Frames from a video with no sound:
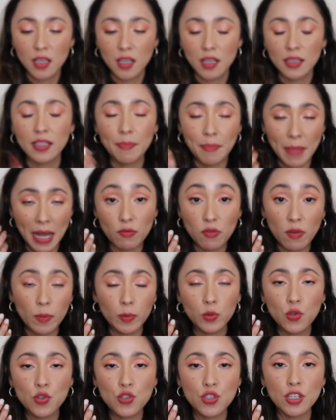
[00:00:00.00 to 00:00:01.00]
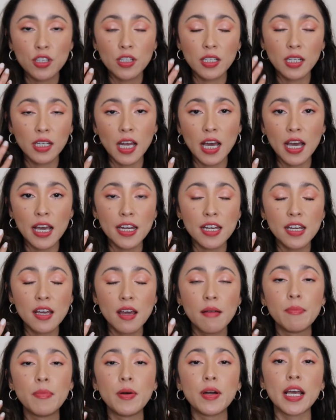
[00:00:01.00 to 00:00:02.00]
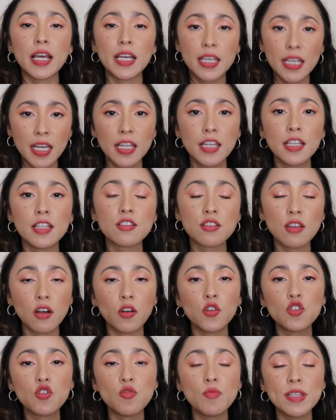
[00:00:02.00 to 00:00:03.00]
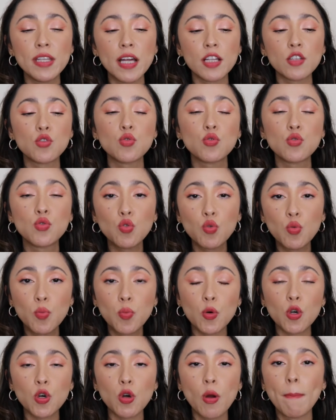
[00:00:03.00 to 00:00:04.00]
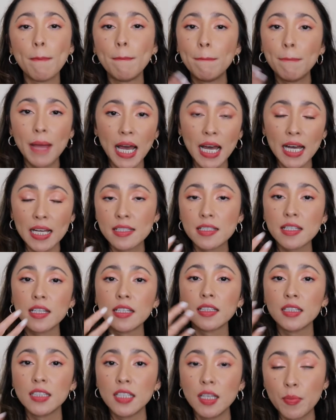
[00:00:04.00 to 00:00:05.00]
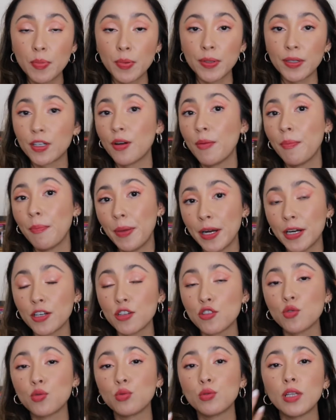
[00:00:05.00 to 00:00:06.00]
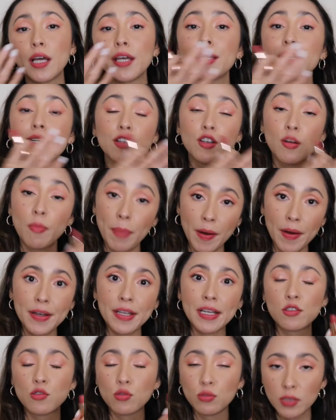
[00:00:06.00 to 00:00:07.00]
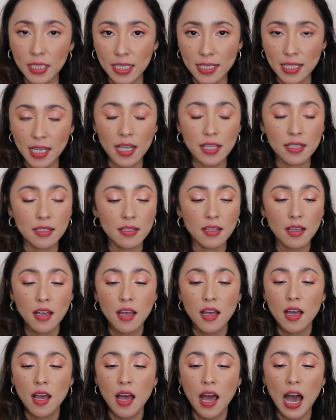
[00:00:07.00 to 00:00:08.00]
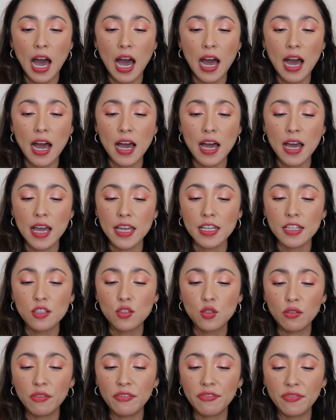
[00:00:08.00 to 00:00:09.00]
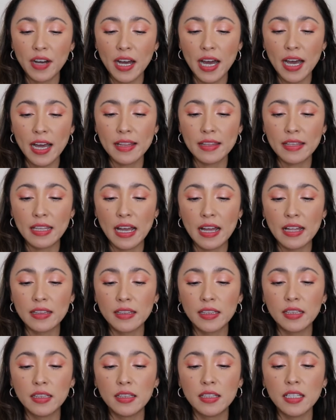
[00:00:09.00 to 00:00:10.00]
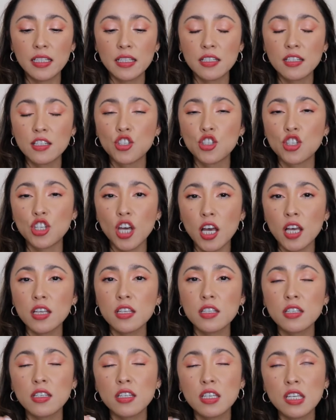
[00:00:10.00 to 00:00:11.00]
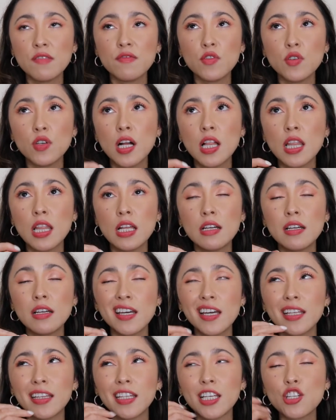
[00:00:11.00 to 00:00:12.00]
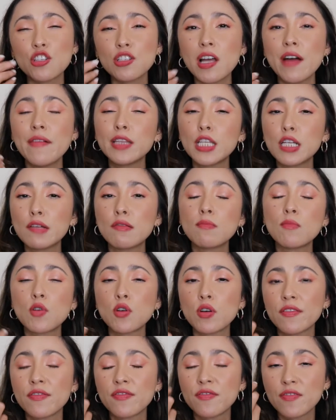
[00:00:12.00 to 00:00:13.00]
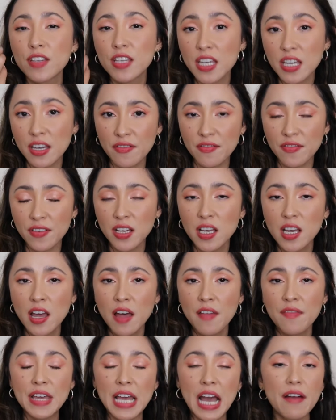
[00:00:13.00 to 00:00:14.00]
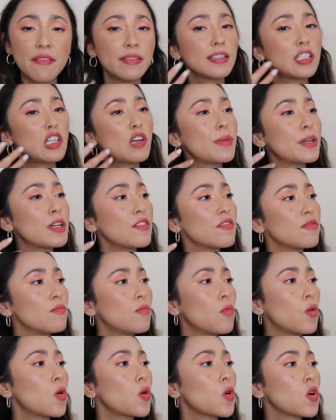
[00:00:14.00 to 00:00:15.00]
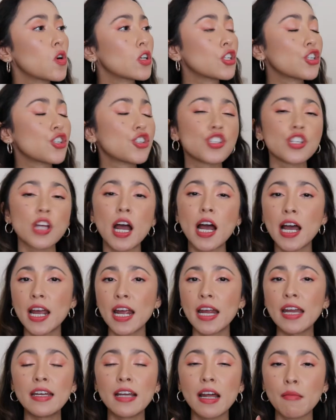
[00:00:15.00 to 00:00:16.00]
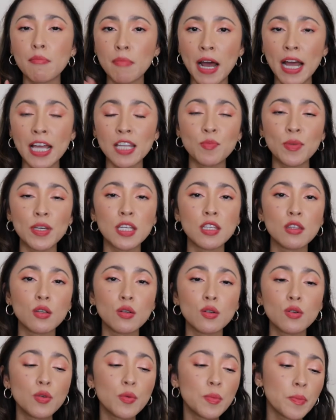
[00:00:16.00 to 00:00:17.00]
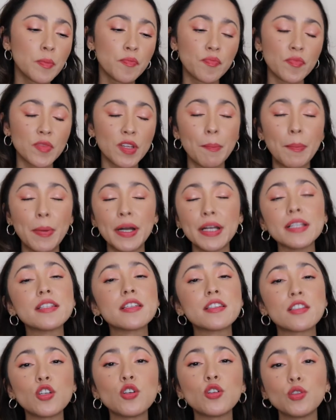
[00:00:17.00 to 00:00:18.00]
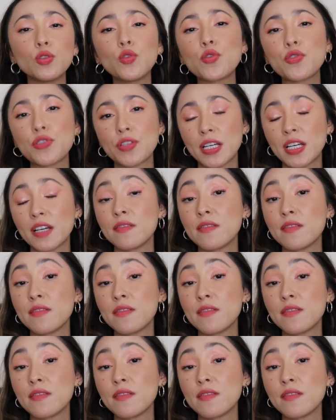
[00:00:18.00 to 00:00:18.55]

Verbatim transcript: the Matte Revolution line. But again, it's not going to be that super matte lip compared to like comparing it to Lisa's. I do find that this just give you a, they just have a little bit more give. They have a little bit of more shine that might peek through, but it still looks like a